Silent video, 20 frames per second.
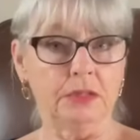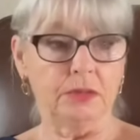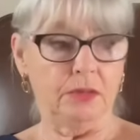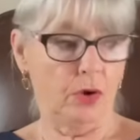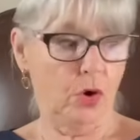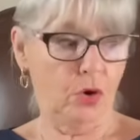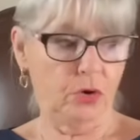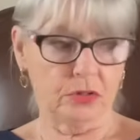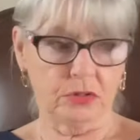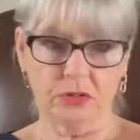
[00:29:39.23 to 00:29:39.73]

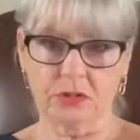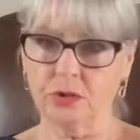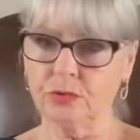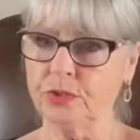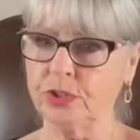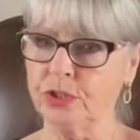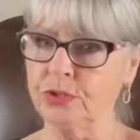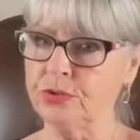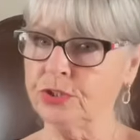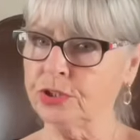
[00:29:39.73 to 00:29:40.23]
Or do a
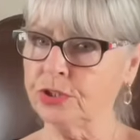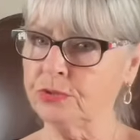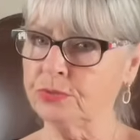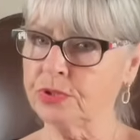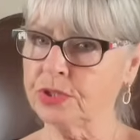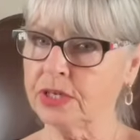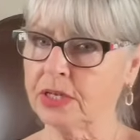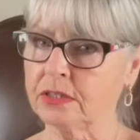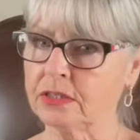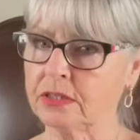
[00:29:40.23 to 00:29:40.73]
YouTube
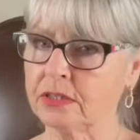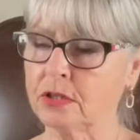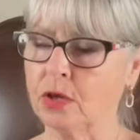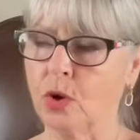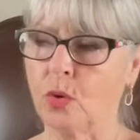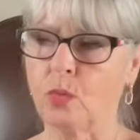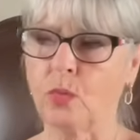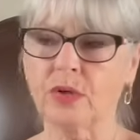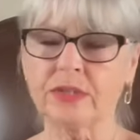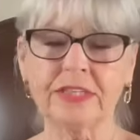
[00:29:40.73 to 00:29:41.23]
channel.
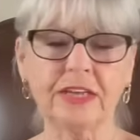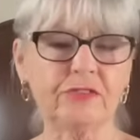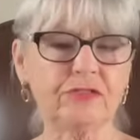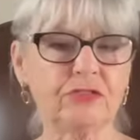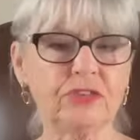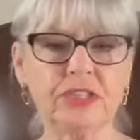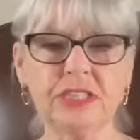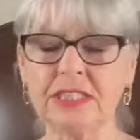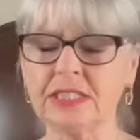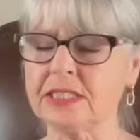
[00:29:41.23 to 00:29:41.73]
Whatever
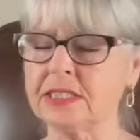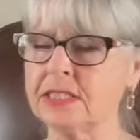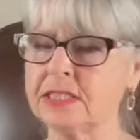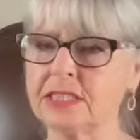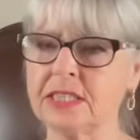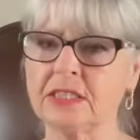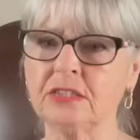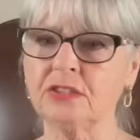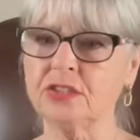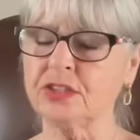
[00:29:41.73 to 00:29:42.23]
it is that
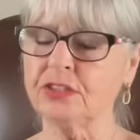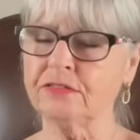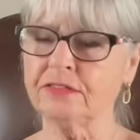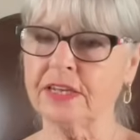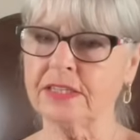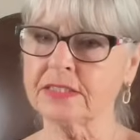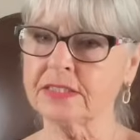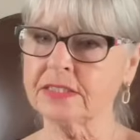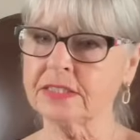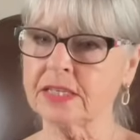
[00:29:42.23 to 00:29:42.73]
tickles your
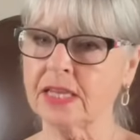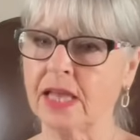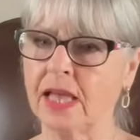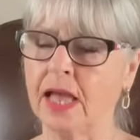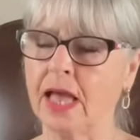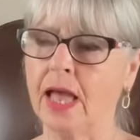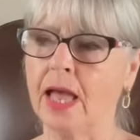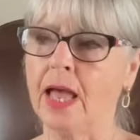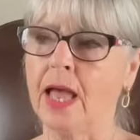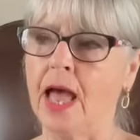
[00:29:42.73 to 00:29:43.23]
fancy.
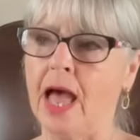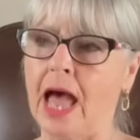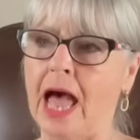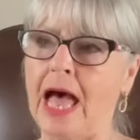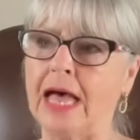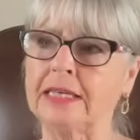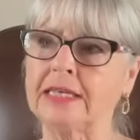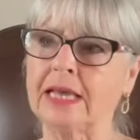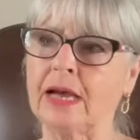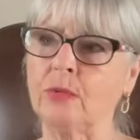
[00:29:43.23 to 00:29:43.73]

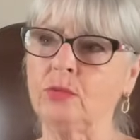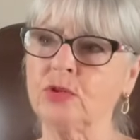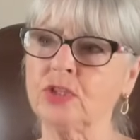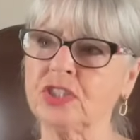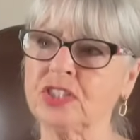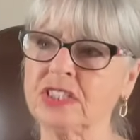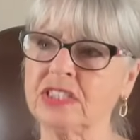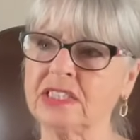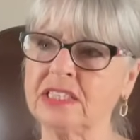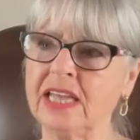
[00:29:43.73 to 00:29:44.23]
And I would
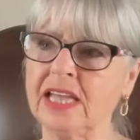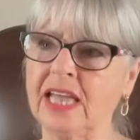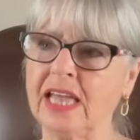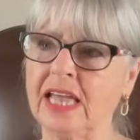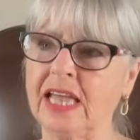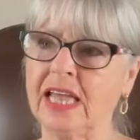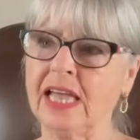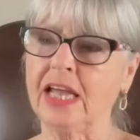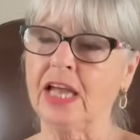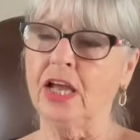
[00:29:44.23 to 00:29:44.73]

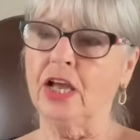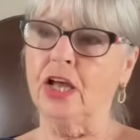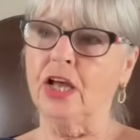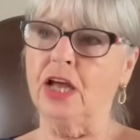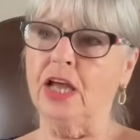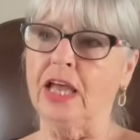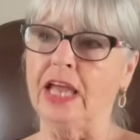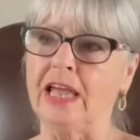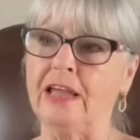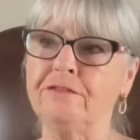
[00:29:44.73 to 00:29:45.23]
say,
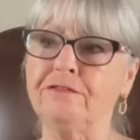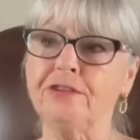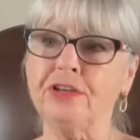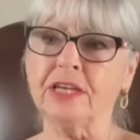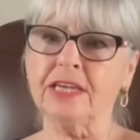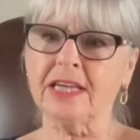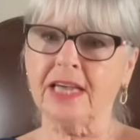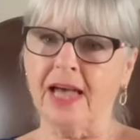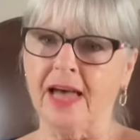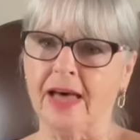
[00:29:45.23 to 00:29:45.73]
if
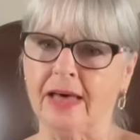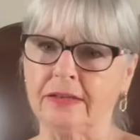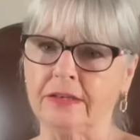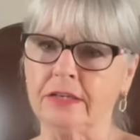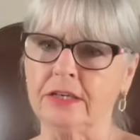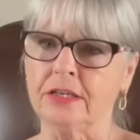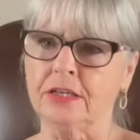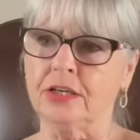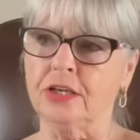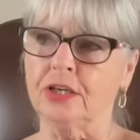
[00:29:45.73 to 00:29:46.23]
you
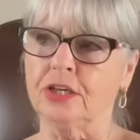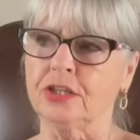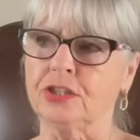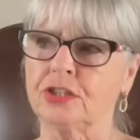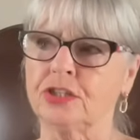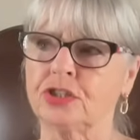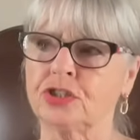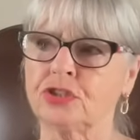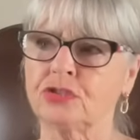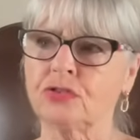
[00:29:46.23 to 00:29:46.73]
can,
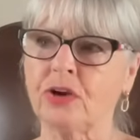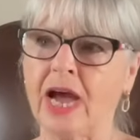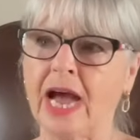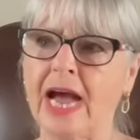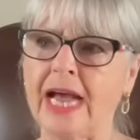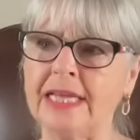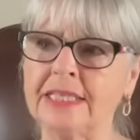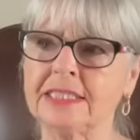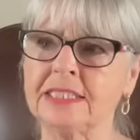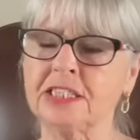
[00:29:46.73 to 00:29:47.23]

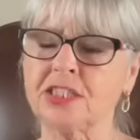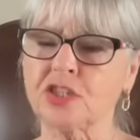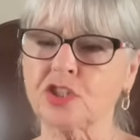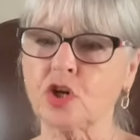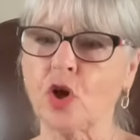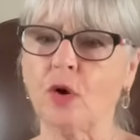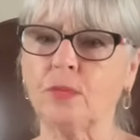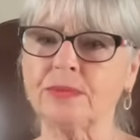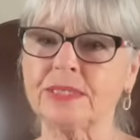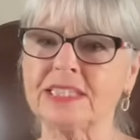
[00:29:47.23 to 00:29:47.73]
try to
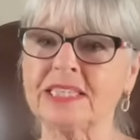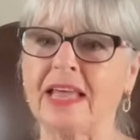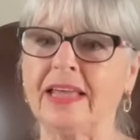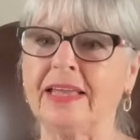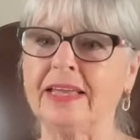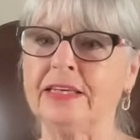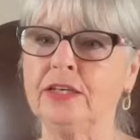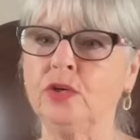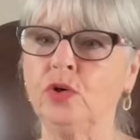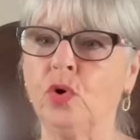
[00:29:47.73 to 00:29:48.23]
stop
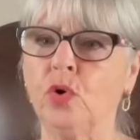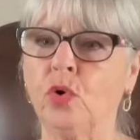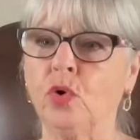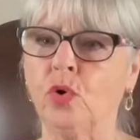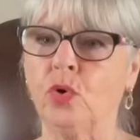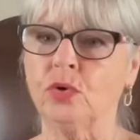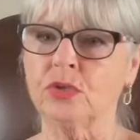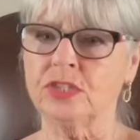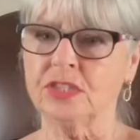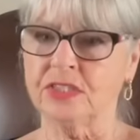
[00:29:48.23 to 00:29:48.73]
saying
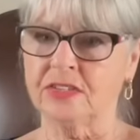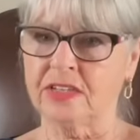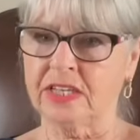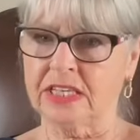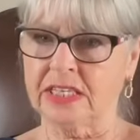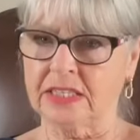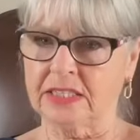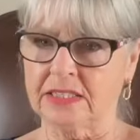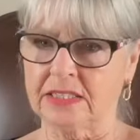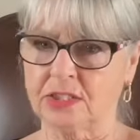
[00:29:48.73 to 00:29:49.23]
no to
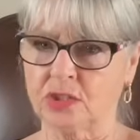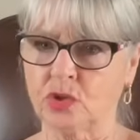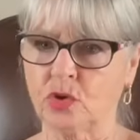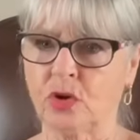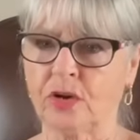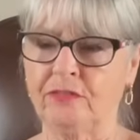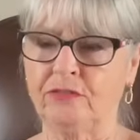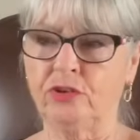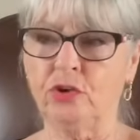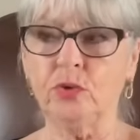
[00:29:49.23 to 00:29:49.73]
things. So
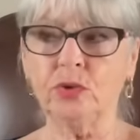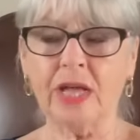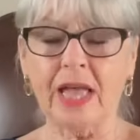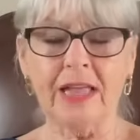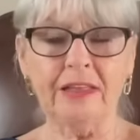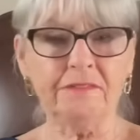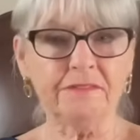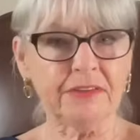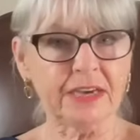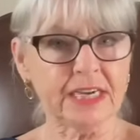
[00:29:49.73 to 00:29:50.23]
if you get
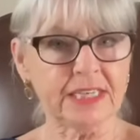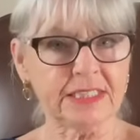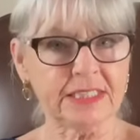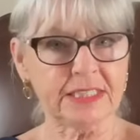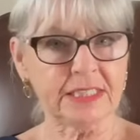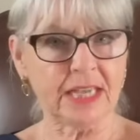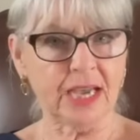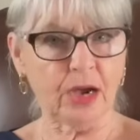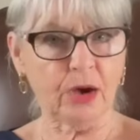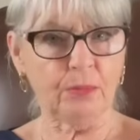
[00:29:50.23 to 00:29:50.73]

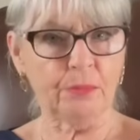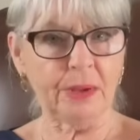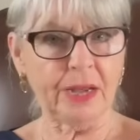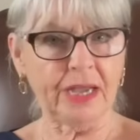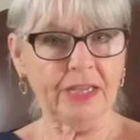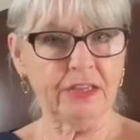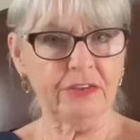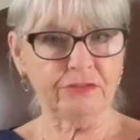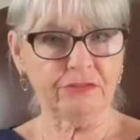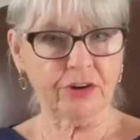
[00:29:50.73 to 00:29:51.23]
invited out by
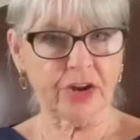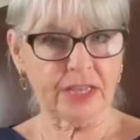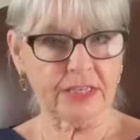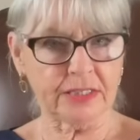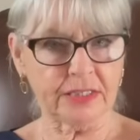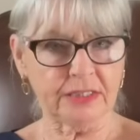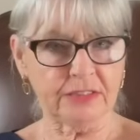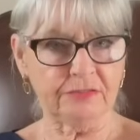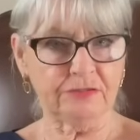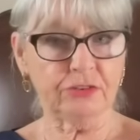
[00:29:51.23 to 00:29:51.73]
your
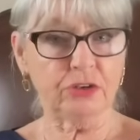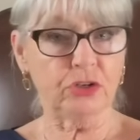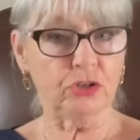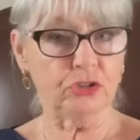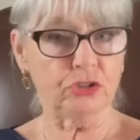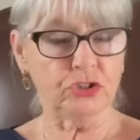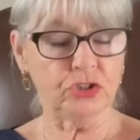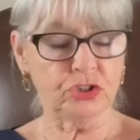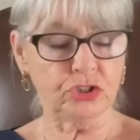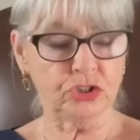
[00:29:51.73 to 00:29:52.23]
friend for
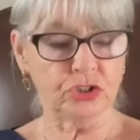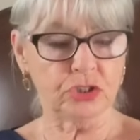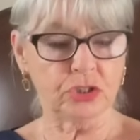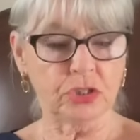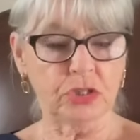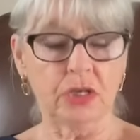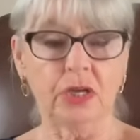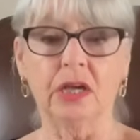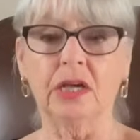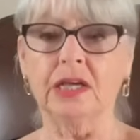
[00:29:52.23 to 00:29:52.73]
lunch,
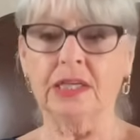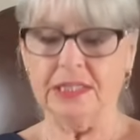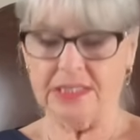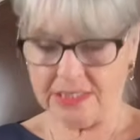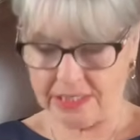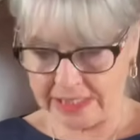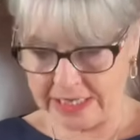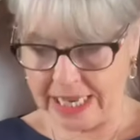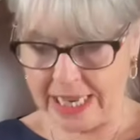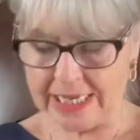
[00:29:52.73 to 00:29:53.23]

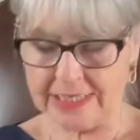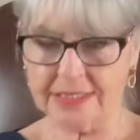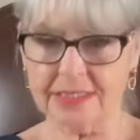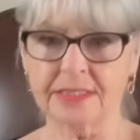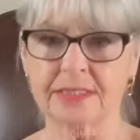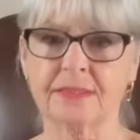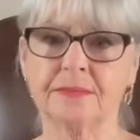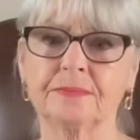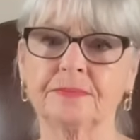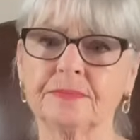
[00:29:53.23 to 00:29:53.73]

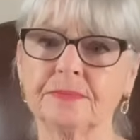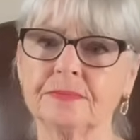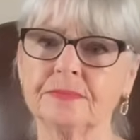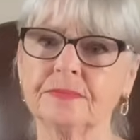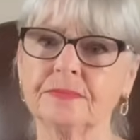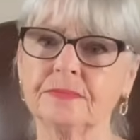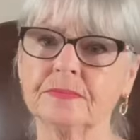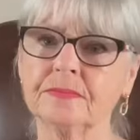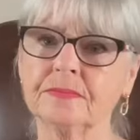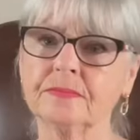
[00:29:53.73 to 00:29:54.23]
yes.
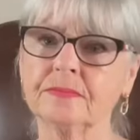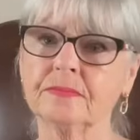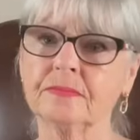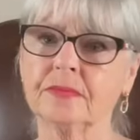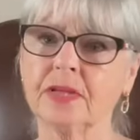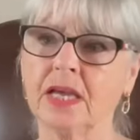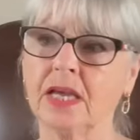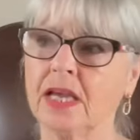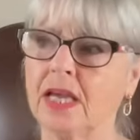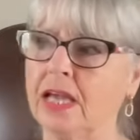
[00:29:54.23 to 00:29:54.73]

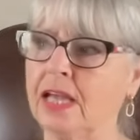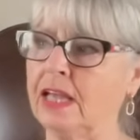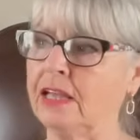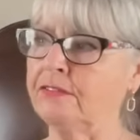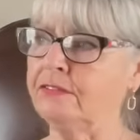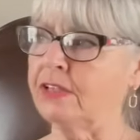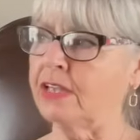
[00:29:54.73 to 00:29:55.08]
If